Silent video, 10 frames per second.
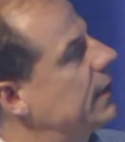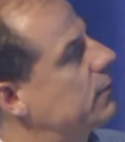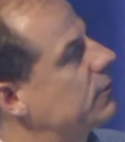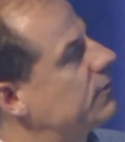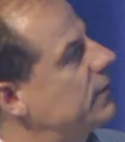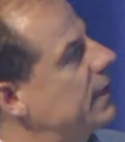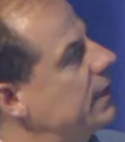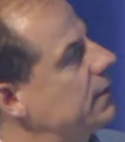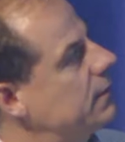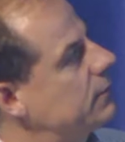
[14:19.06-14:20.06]
lake was
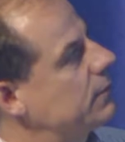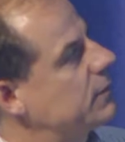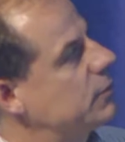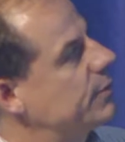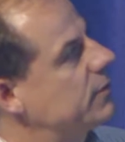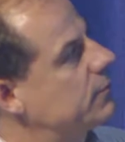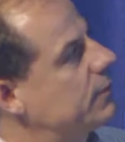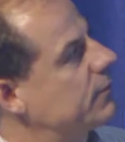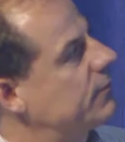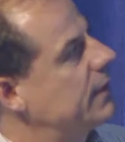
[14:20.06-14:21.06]
flooding, during the 2 periods when
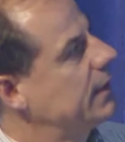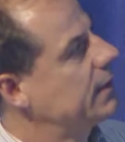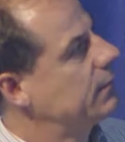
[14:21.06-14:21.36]
it was flooding,